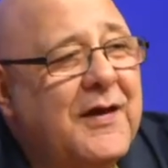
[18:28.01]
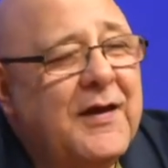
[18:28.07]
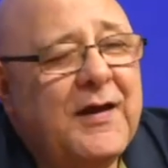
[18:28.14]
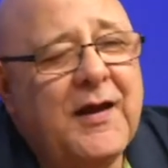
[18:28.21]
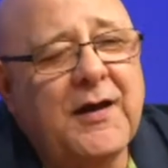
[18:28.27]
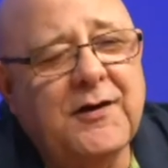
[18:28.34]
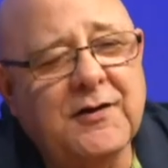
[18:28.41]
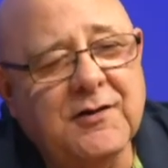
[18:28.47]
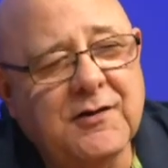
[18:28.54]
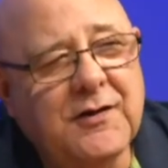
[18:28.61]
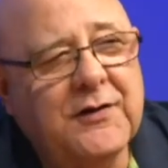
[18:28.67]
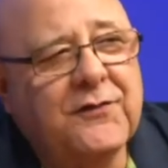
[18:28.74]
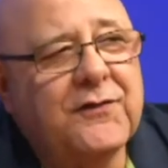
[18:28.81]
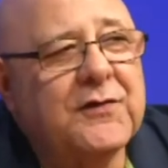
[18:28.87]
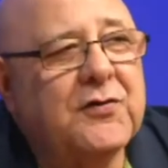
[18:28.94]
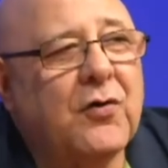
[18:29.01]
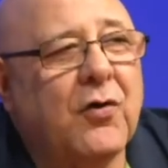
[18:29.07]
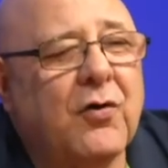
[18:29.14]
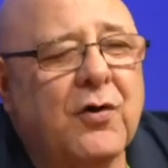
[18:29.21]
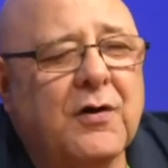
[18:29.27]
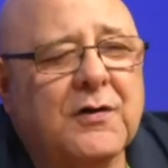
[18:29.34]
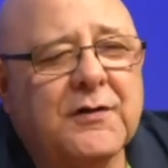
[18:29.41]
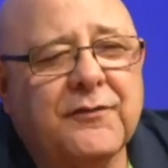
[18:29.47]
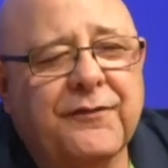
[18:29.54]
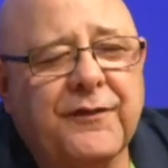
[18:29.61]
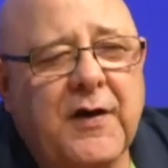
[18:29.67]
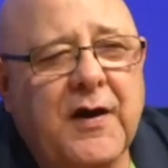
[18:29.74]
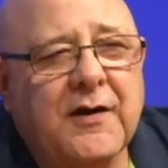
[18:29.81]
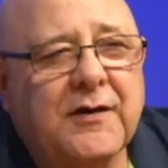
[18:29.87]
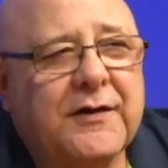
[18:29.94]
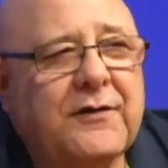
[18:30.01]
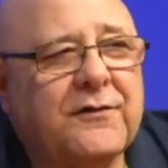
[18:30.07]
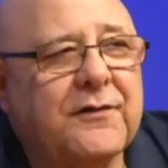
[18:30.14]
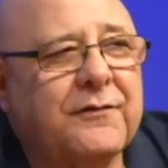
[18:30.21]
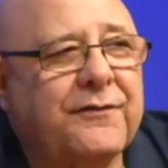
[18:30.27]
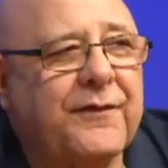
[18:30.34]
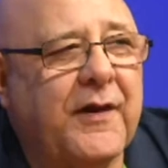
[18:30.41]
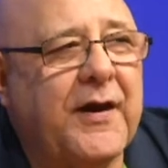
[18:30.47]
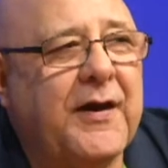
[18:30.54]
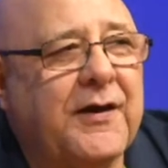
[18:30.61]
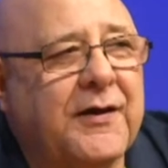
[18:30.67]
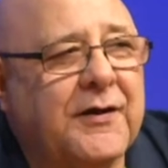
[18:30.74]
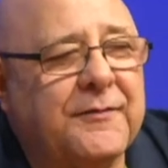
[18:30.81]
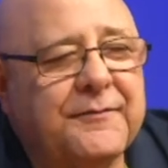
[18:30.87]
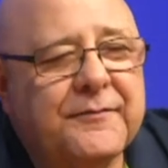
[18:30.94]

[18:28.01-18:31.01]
And it listed all the follies of Flanagan.